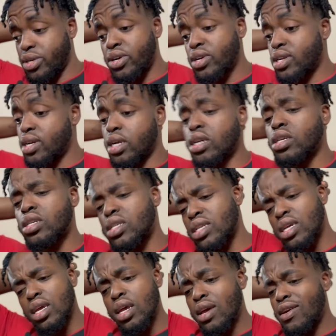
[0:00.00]
Because
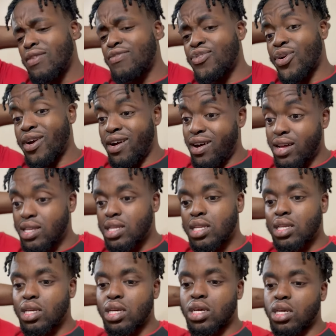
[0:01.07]
for us
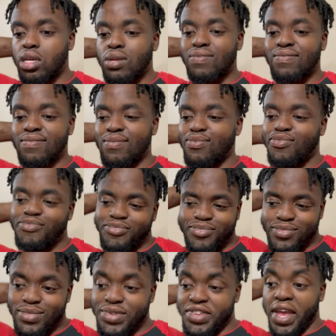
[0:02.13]
to
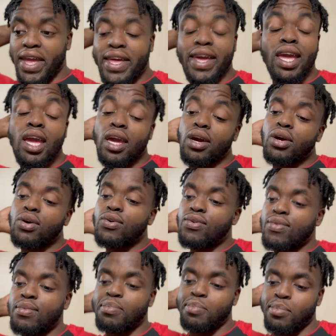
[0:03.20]
take a L
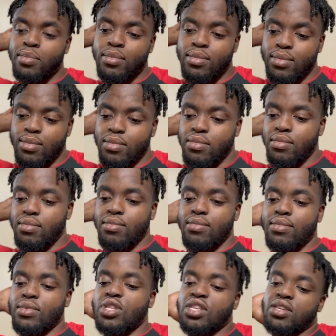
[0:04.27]

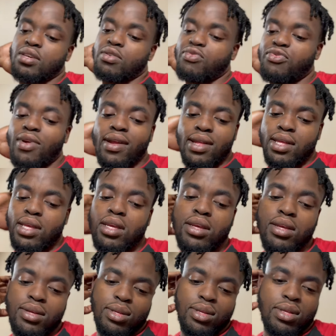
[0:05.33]
to
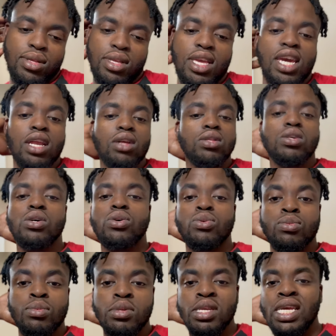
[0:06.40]
Frankie, yet
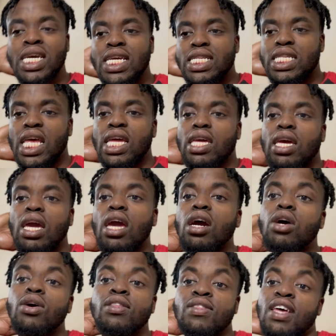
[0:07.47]
alone take a L
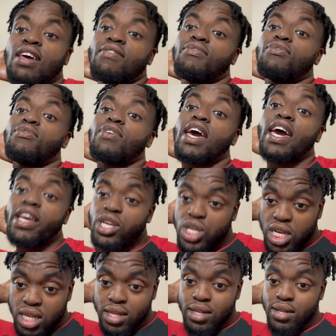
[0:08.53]
in that
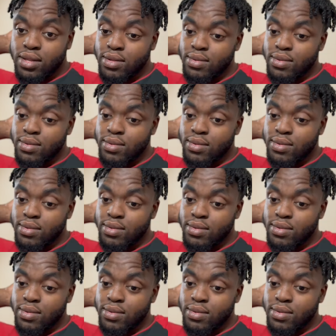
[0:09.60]
fashion,